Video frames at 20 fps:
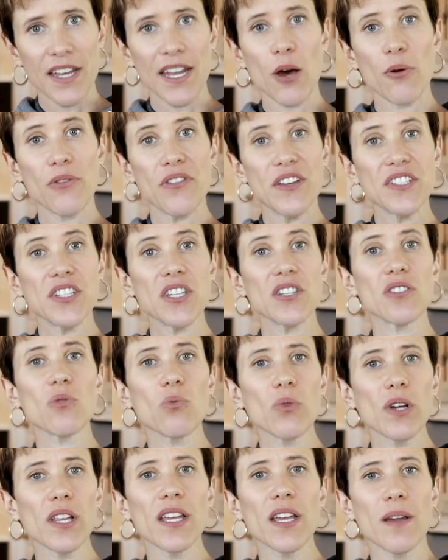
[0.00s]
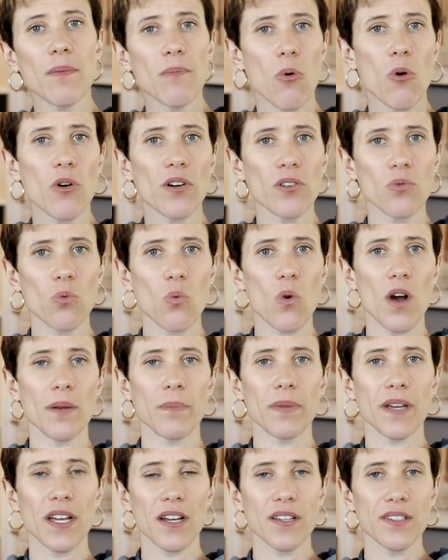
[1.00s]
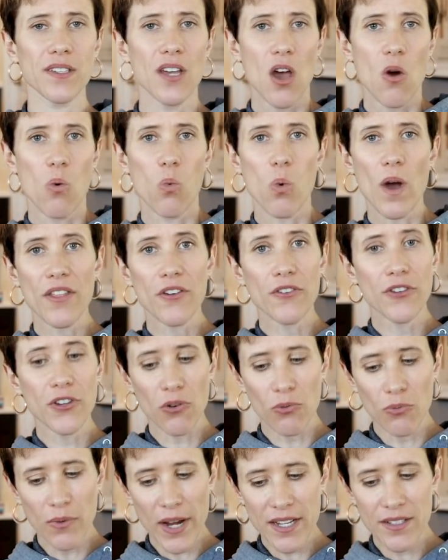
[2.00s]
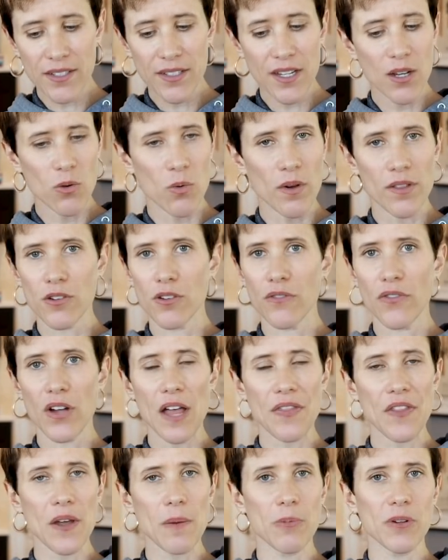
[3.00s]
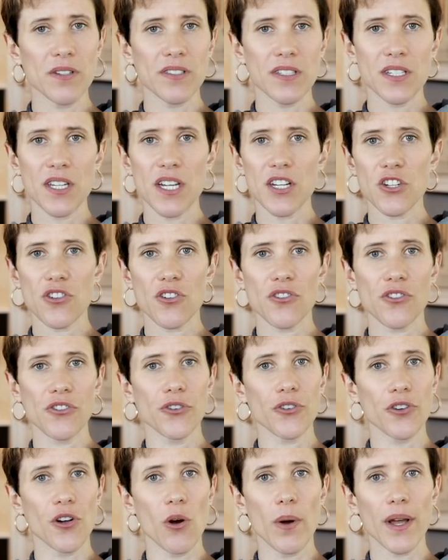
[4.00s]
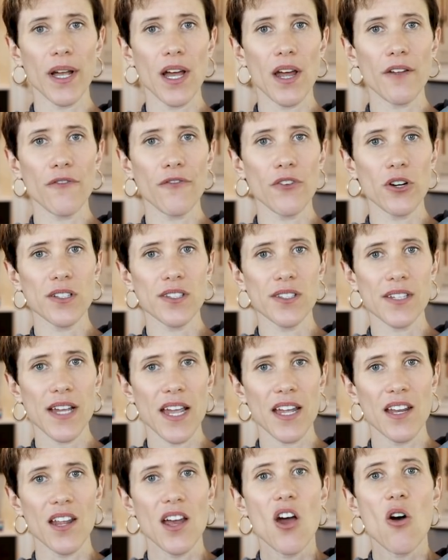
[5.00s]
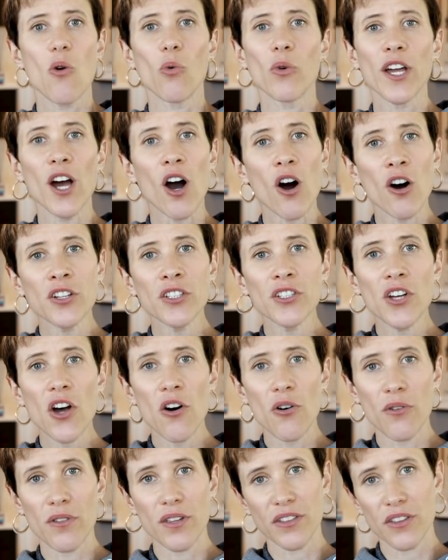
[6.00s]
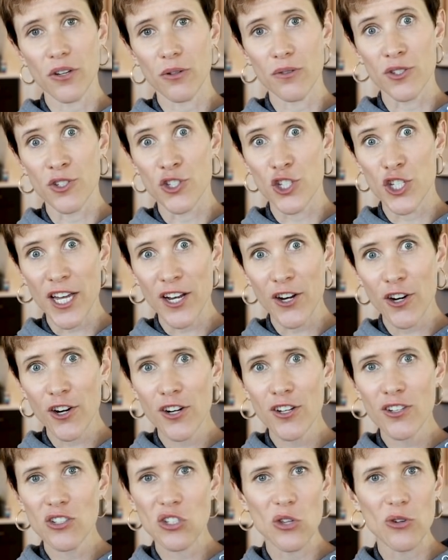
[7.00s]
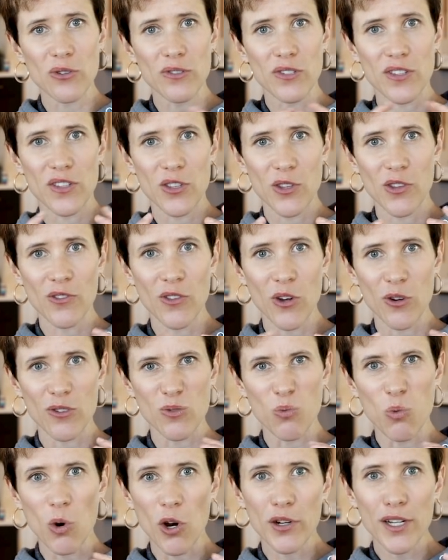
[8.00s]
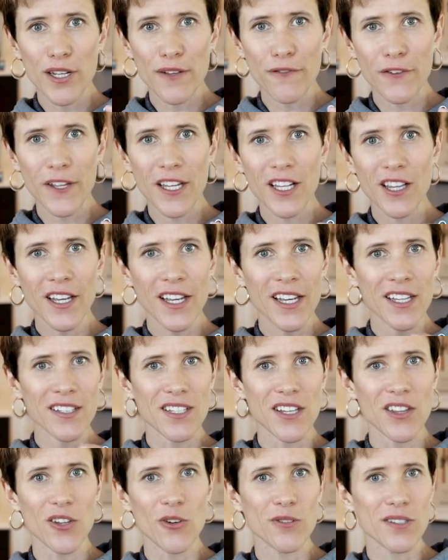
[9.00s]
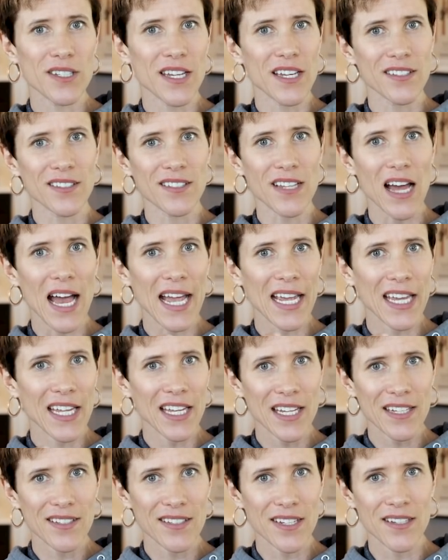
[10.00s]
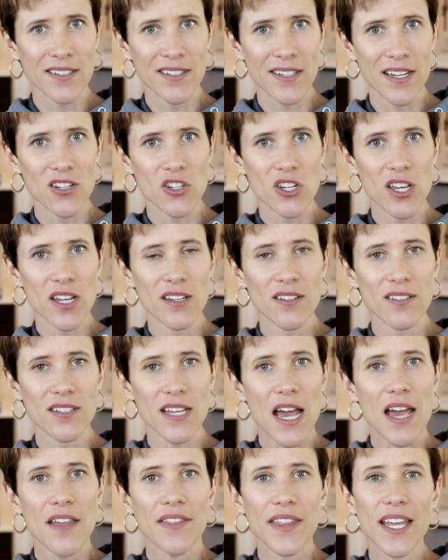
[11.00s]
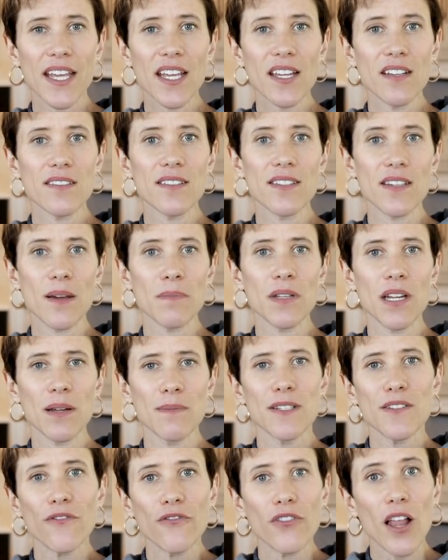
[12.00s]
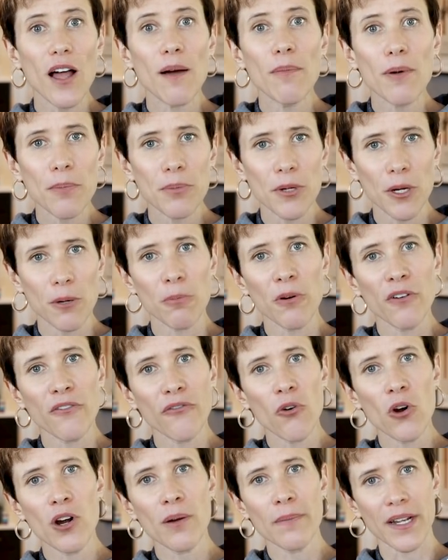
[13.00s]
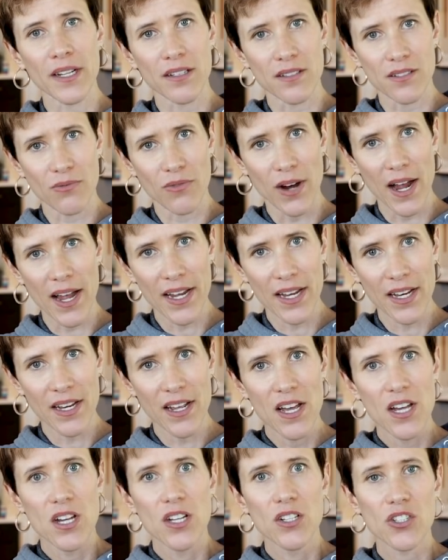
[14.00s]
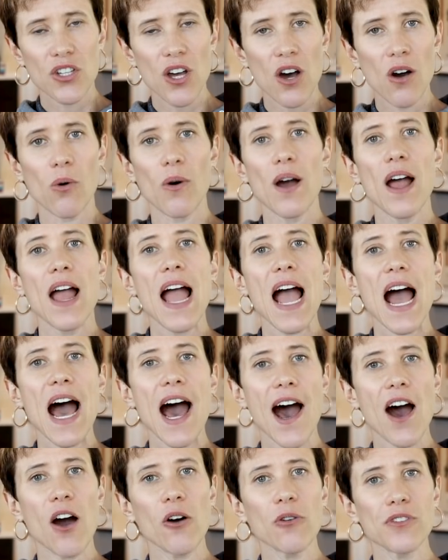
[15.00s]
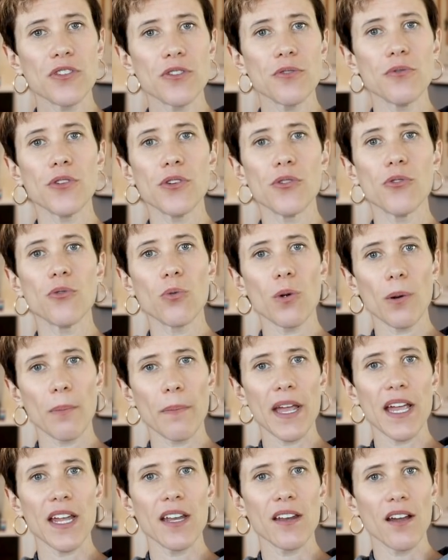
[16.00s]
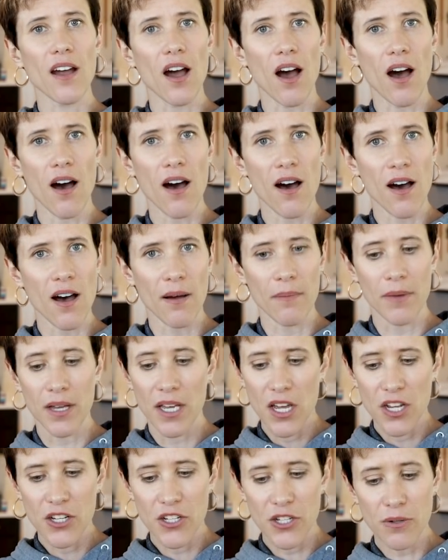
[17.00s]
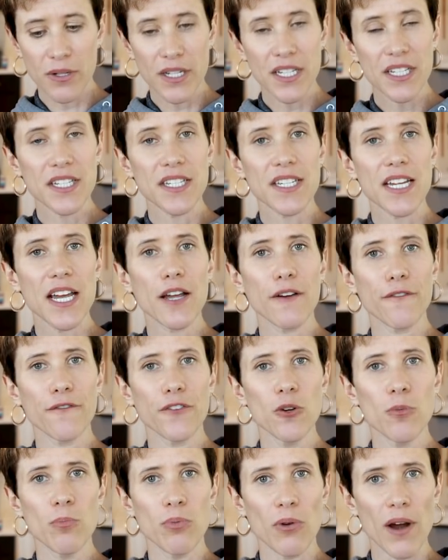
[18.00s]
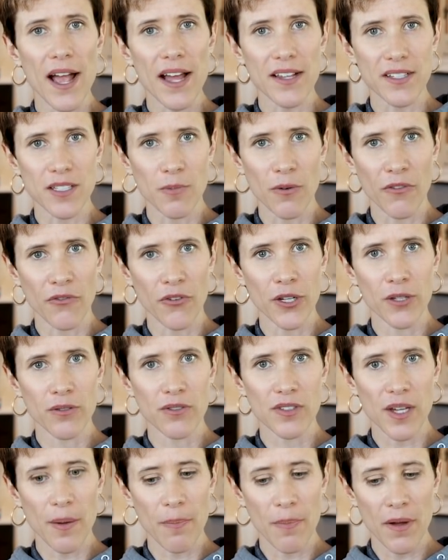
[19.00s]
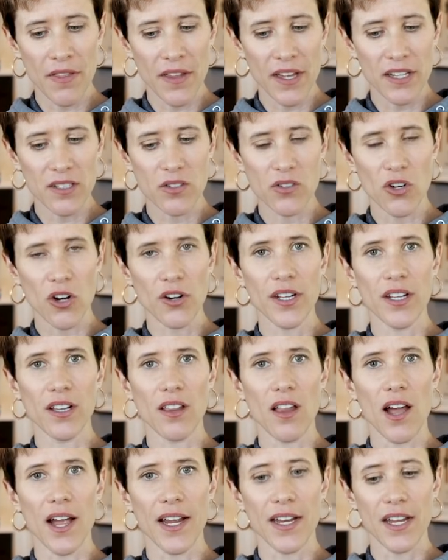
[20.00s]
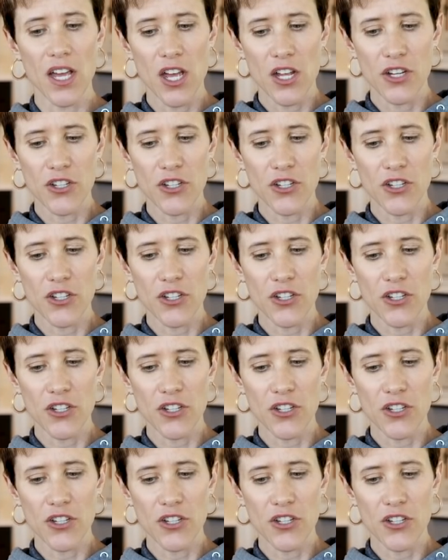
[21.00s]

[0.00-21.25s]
Now, this is a really important one because whether you're racing, whether you've got that presentation or you're going on a first date, we all know that those jitters, those worry feelings and those anxiety sensations, they can sometimes flub up your performance, right? So how do you remain calm? Do you need to take a few breaths before you step on that starting line?